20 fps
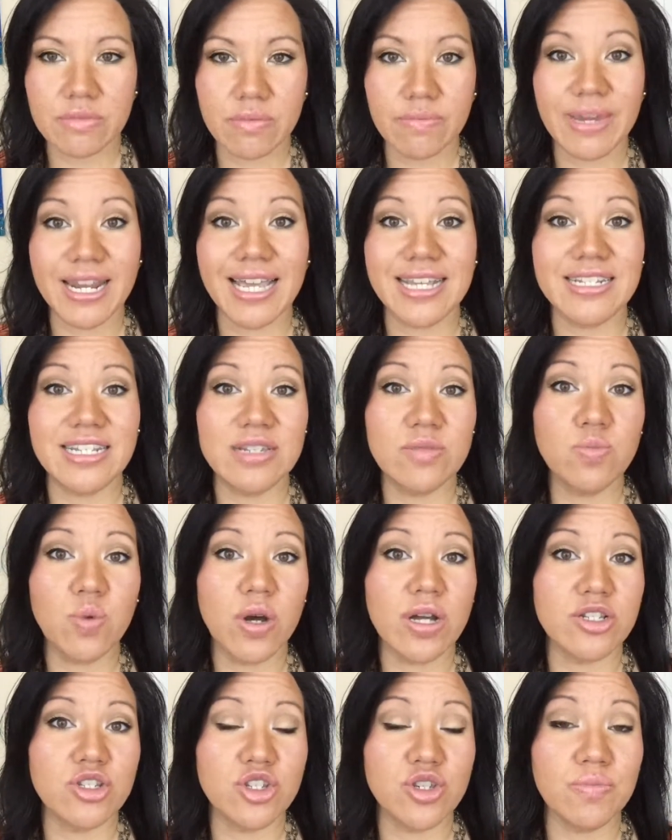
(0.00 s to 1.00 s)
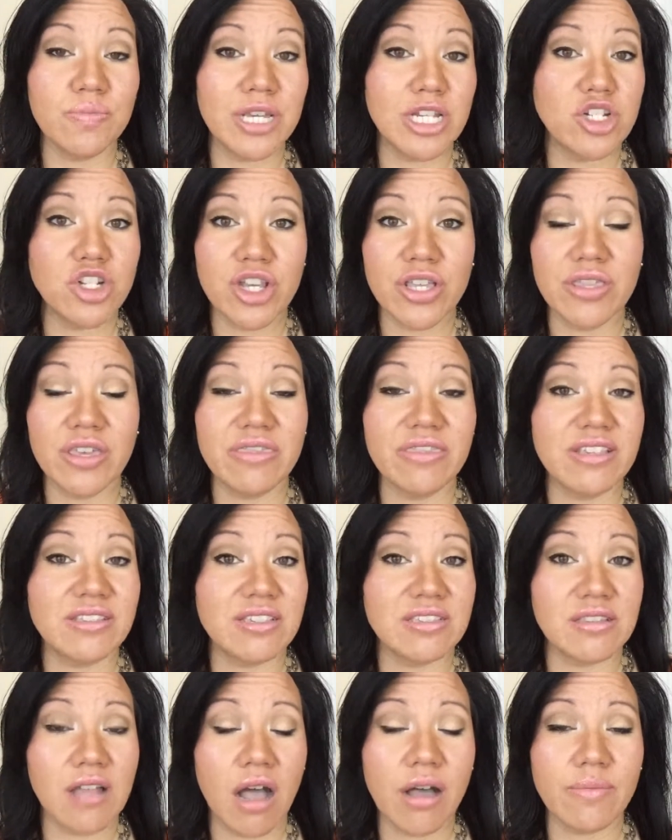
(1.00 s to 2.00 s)
But I did want to mention that this
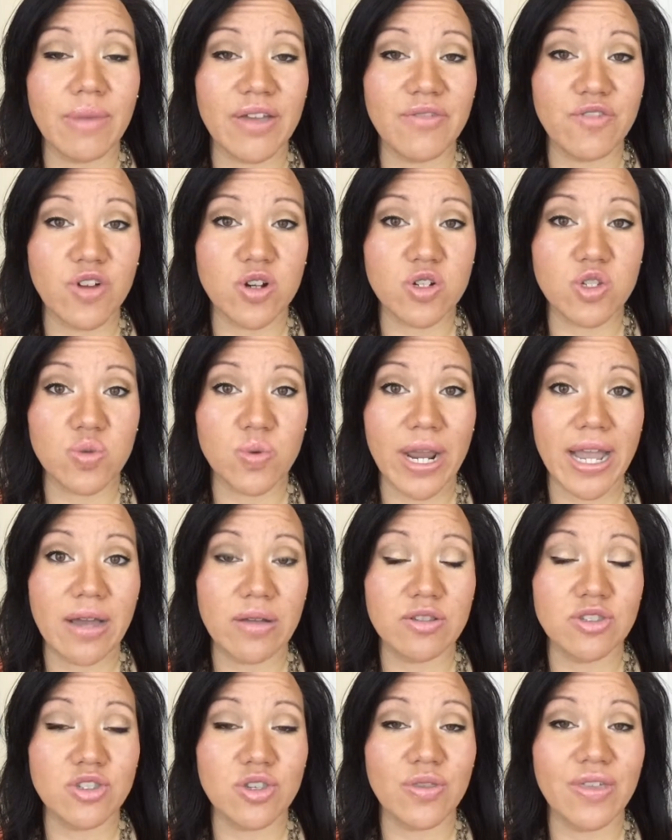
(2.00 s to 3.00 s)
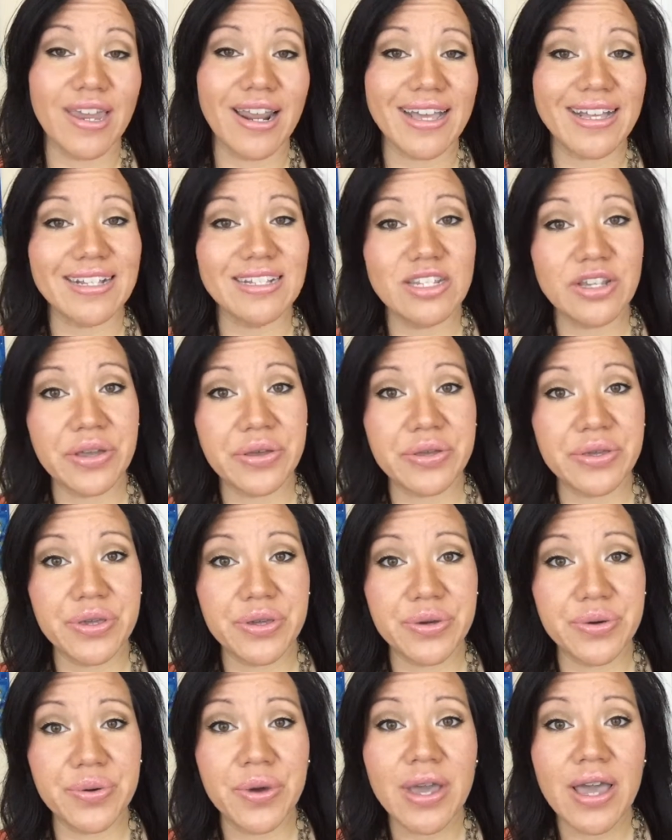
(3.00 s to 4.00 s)
is not my first round so that I can tell
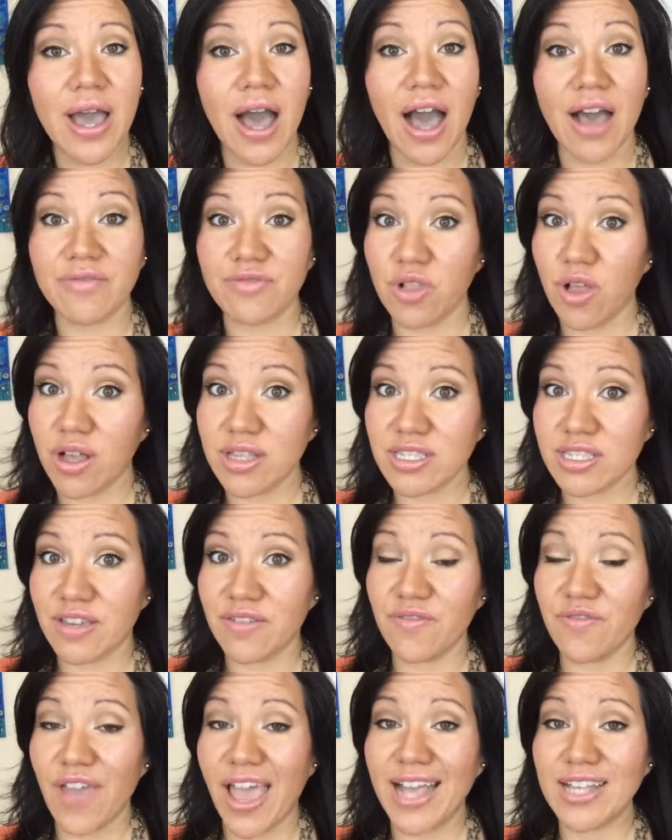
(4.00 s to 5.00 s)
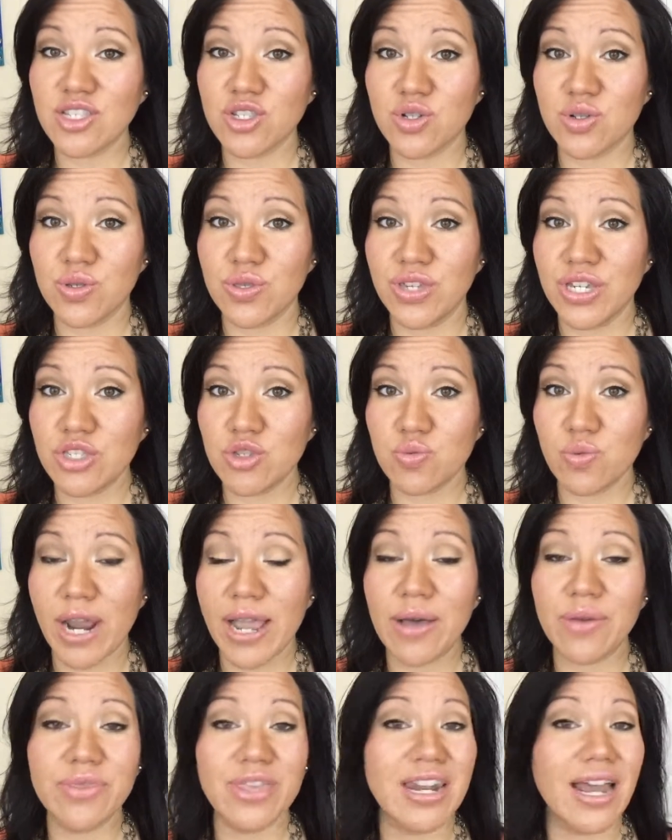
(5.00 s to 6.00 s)
you I've lost it faster this
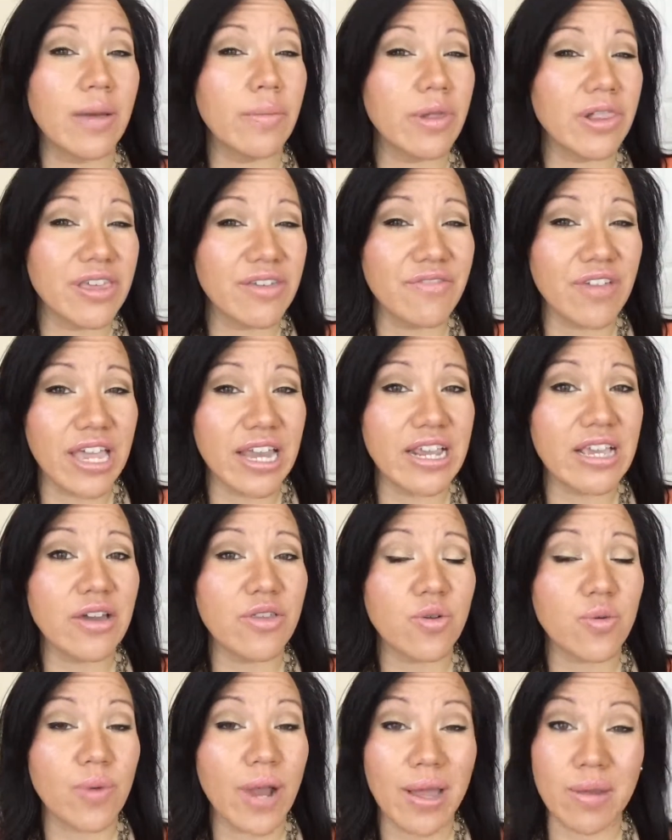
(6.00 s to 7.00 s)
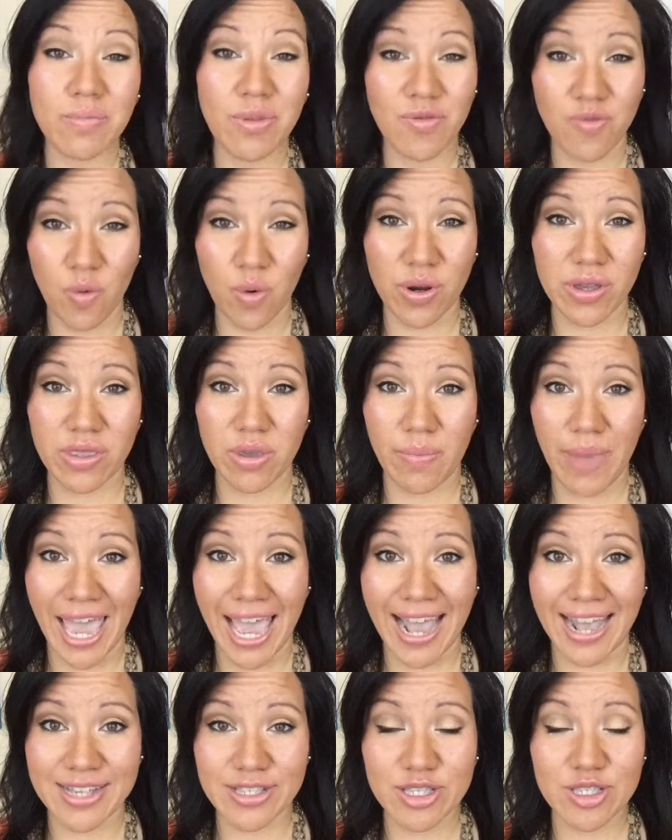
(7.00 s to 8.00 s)
round than I believe any other round before in the
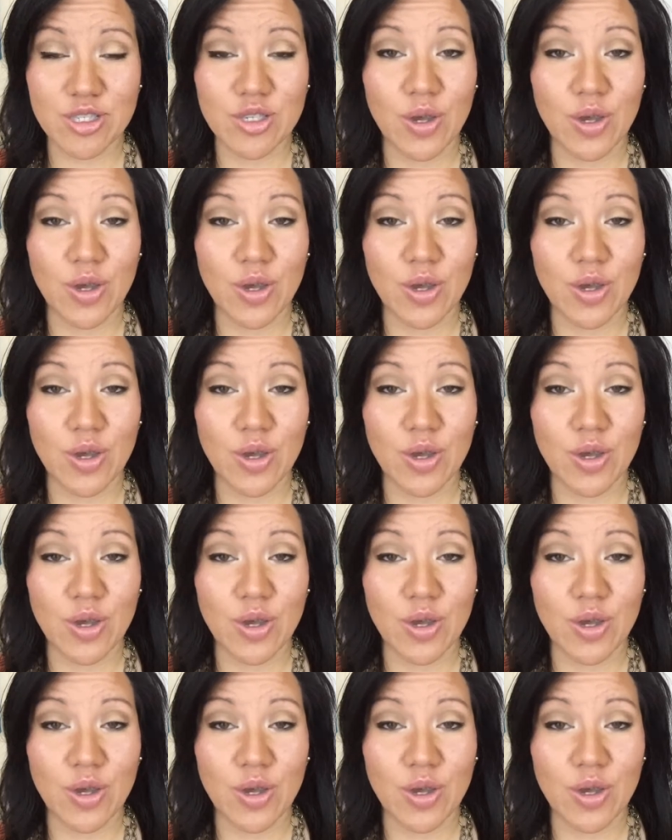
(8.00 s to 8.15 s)
past.